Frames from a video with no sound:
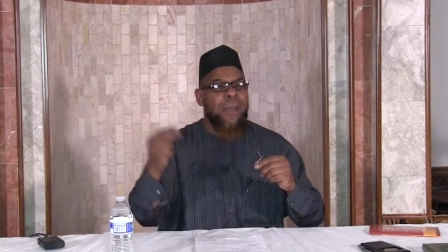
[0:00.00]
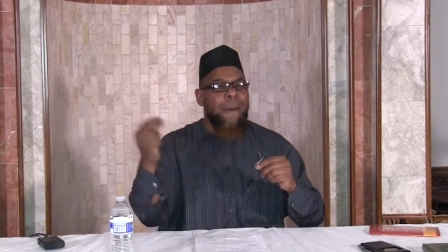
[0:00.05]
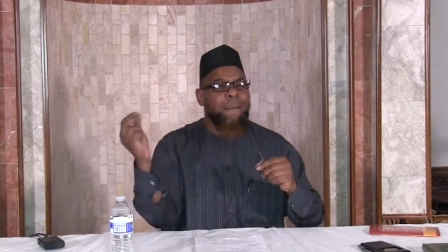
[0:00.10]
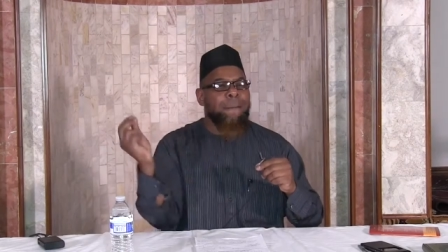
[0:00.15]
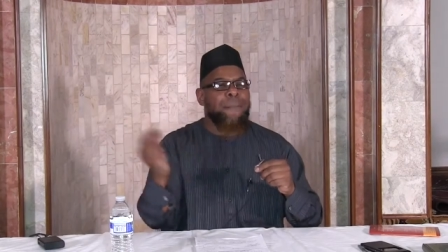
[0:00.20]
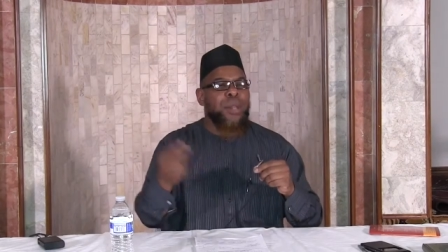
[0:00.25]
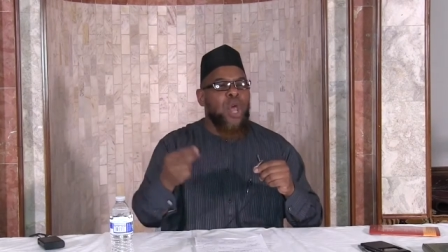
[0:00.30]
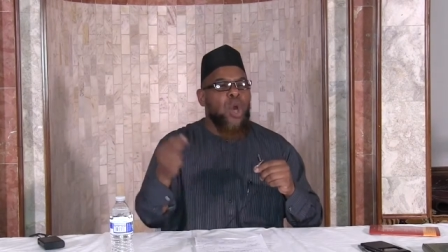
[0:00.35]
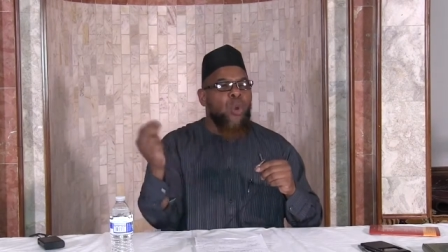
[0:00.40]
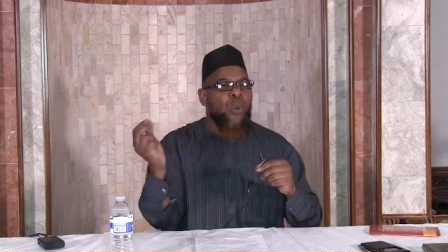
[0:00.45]

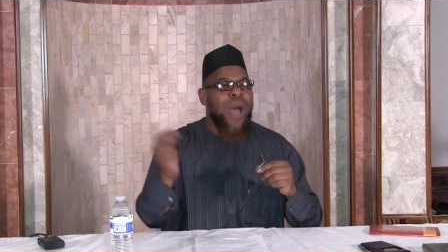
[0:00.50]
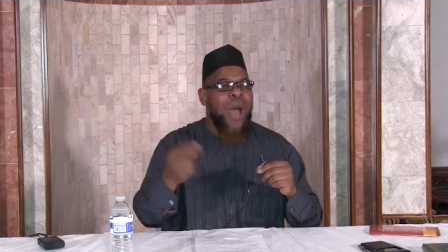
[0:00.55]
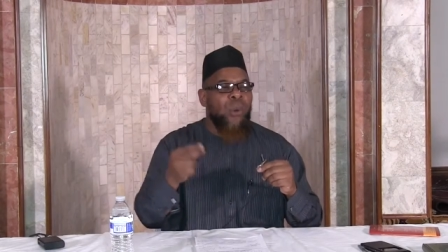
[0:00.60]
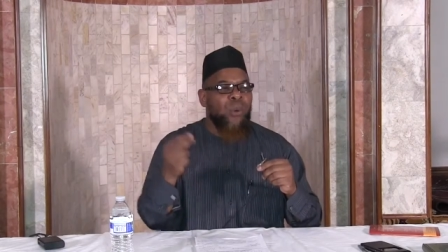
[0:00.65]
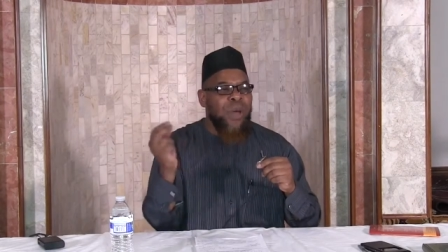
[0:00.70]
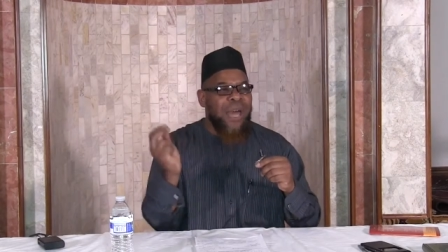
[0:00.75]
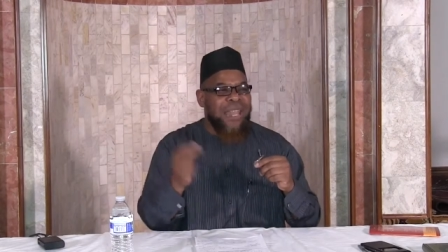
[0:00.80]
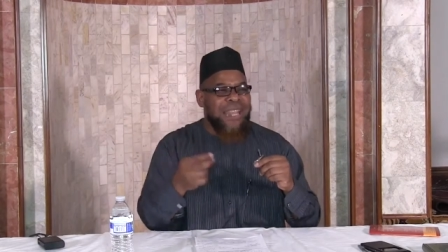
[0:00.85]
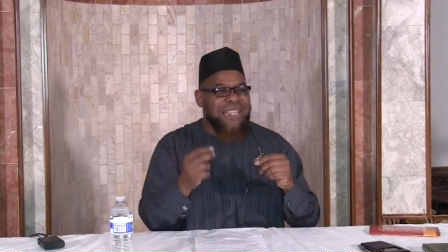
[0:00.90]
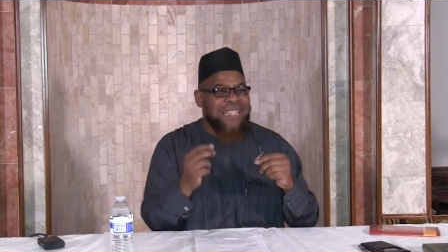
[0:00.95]
to blow
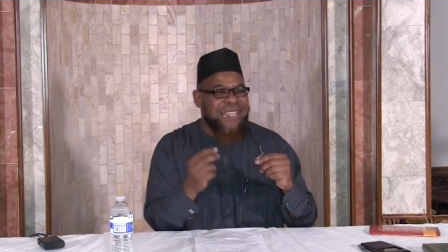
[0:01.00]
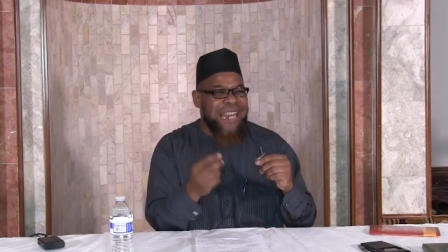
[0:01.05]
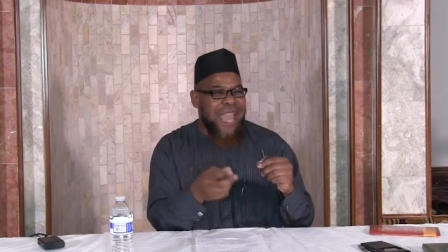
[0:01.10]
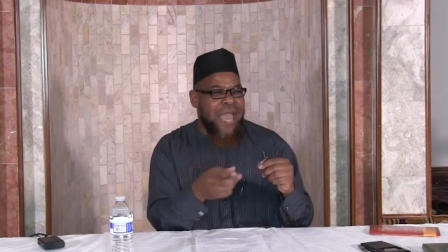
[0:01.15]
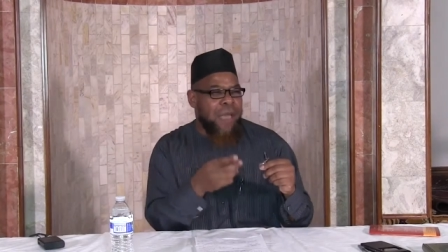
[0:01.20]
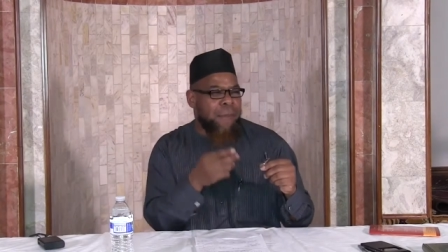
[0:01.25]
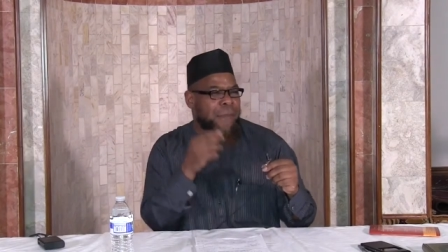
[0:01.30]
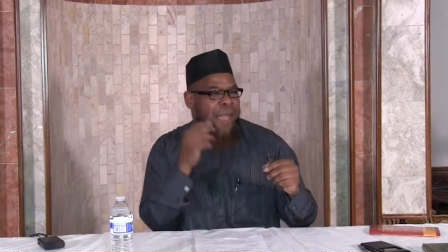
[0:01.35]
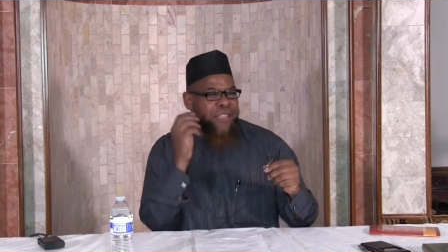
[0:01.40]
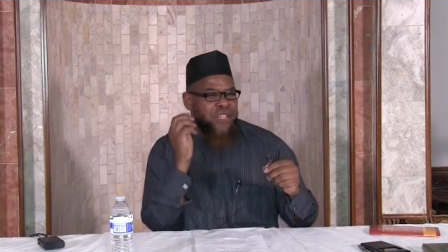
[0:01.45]
out of
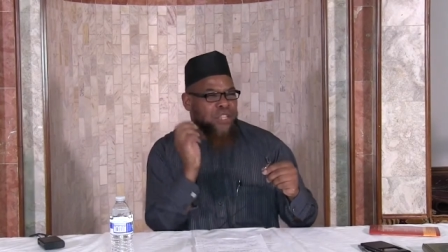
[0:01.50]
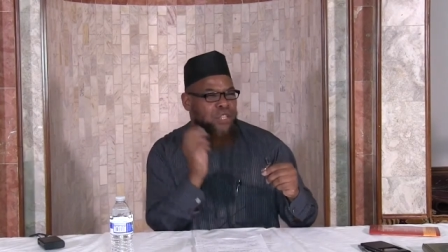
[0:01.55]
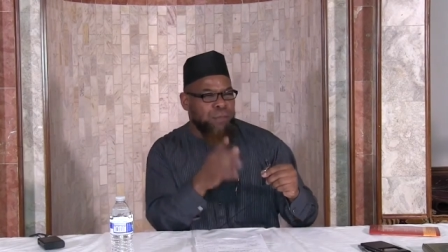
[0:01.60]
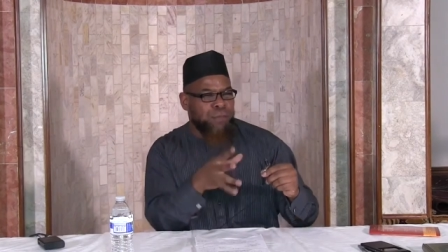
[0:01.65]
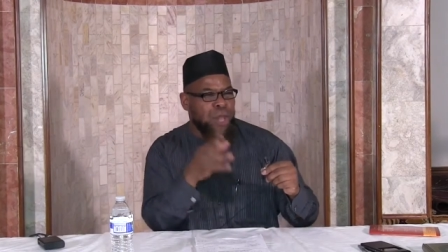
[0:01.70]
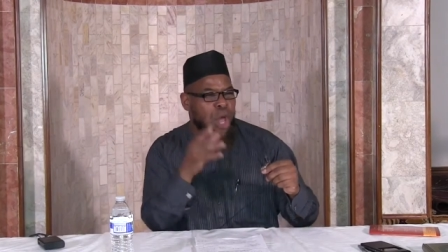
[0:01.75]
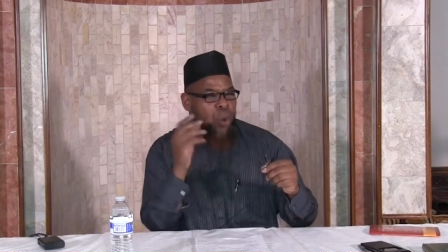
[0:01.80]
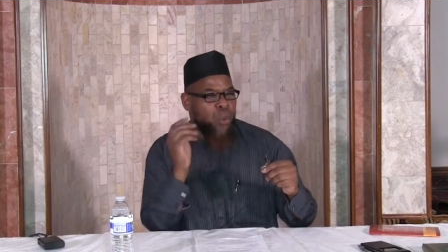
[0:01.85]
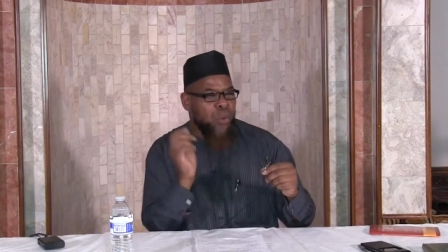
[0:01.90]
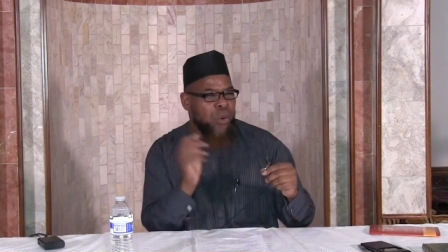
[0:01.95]
Islam by
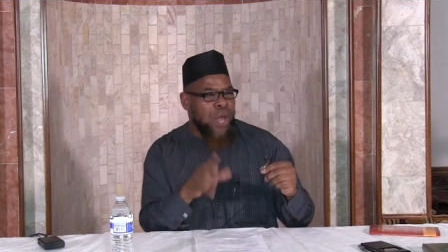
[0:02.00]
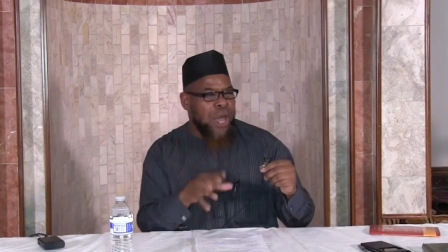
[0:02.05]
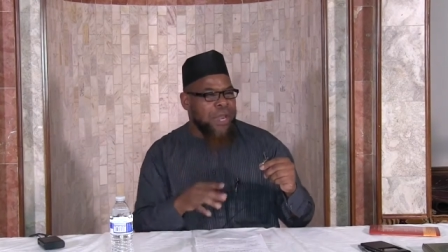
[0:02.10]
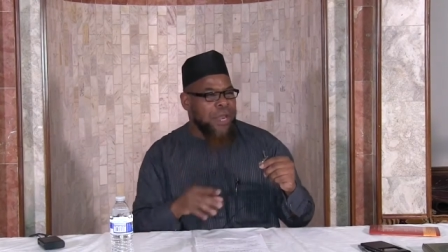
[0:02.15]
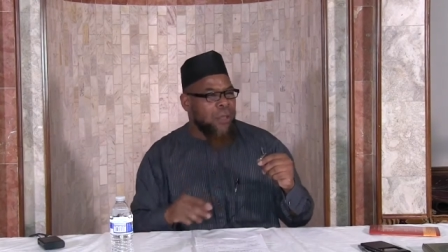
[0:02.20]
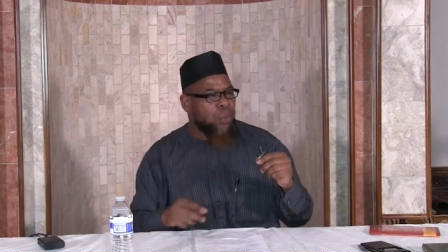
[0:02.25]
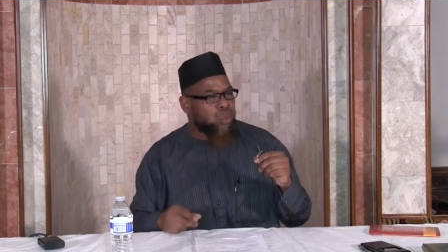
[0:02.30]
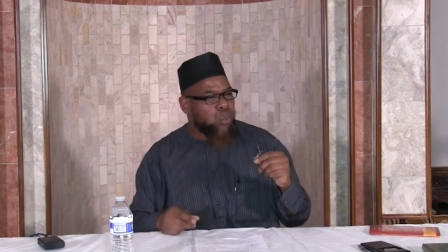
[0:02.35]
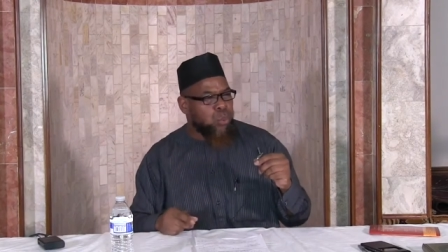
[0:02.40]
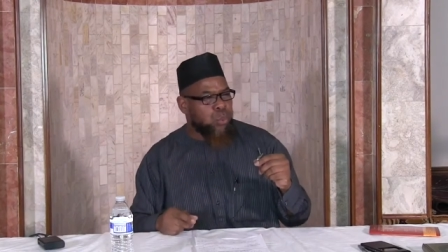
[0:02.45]
just blowing
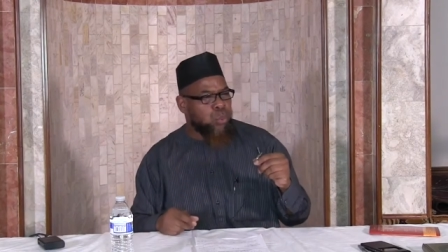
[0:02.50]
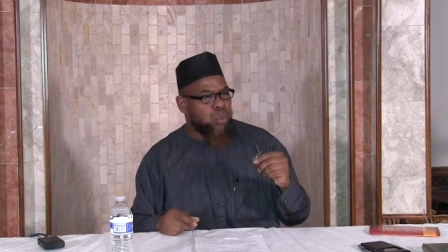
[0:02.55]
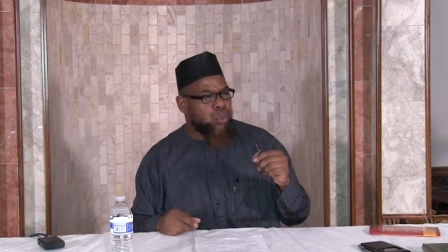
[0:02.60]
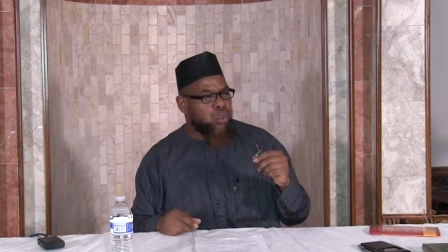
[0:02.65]
on it.